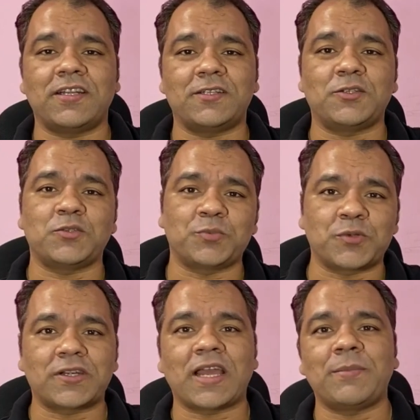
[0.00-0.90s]
related to
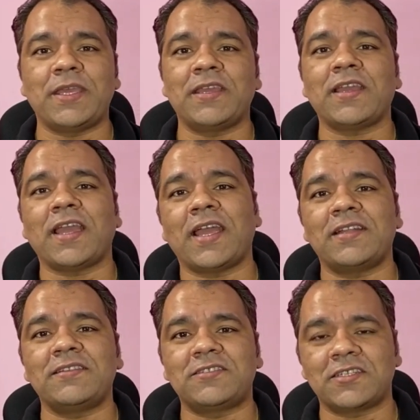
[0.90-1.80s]
programming
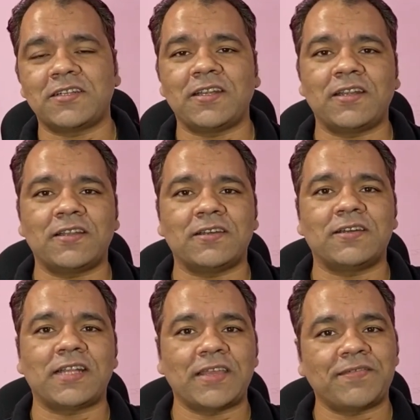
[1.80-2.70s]
and general
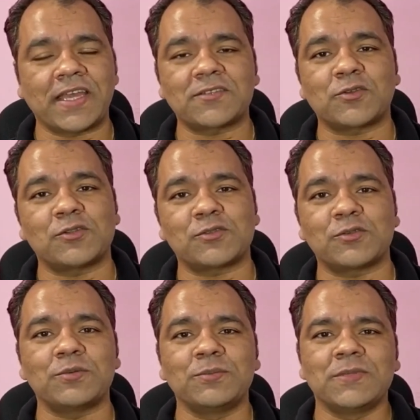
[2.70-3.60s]
uh, life hacks
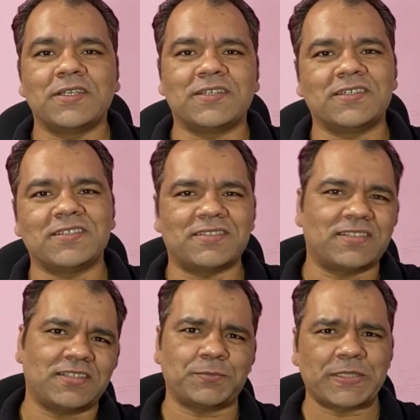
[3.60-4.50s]
also, uh,
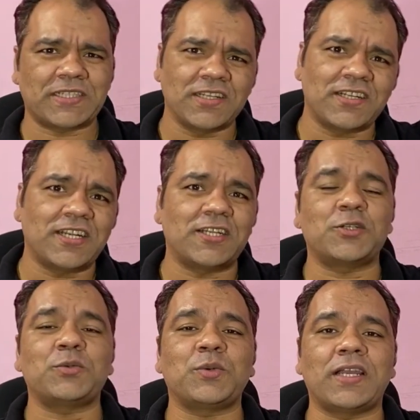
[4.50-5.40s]
especially
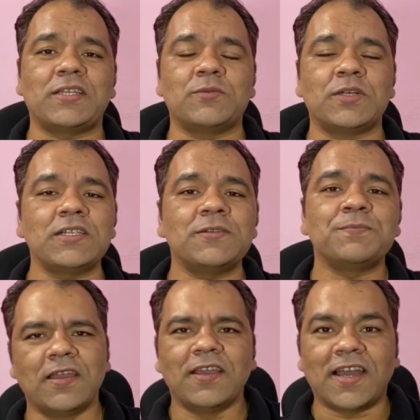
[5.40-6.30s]
related to I T world.
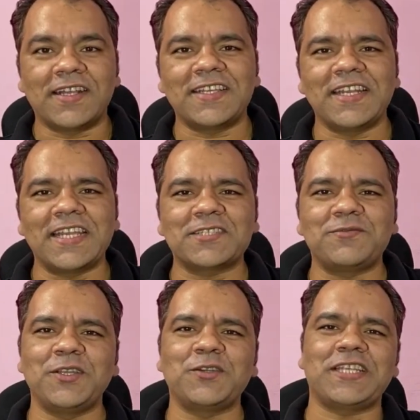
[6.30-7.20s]
Until next
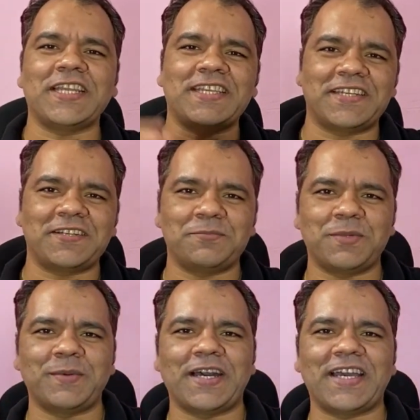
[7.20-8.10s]
video, take care.
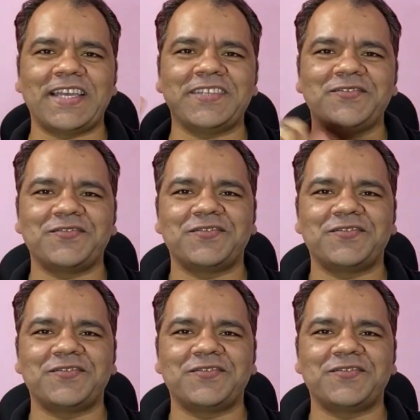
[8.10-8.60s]
Bye-bye.